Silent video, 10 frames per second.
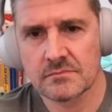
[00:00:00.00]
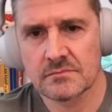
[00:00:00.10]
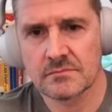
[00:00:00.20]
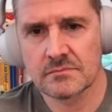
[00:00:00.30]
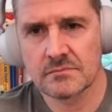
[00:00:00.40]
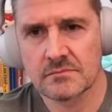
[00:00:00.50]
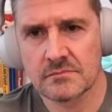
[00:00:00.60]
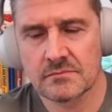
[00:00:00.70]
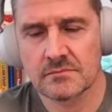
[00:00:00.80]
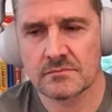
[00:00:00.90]

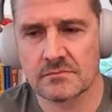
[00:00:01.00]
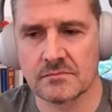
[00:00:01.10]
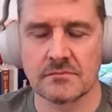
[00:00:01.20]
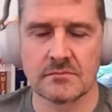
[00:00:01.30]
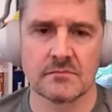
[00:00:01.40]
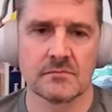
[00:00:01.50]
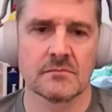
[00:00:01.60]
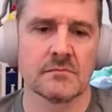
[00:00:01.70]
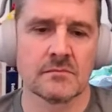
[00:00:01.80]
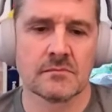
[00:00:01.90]

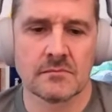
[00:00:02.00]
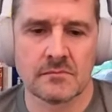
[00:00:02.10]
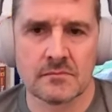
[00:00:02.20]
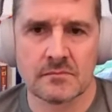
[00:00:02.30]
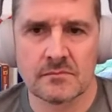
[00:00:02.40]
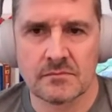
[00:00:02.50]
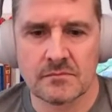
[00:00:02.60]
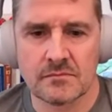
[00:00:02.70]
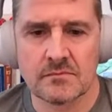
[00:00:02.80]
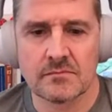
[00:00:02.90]

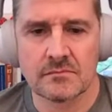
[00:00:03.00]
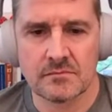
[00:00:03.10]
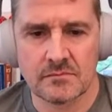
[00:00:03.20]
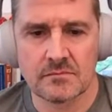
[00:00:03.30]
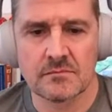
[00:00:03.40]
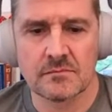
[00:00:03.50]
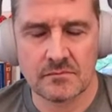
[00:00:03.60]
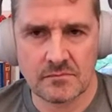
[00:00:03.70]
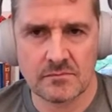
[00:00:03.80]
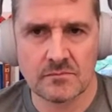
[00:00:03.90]

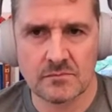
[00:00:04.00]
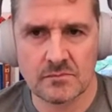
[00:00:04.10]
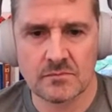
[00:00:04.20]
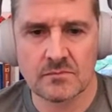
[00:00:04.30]
[no speech]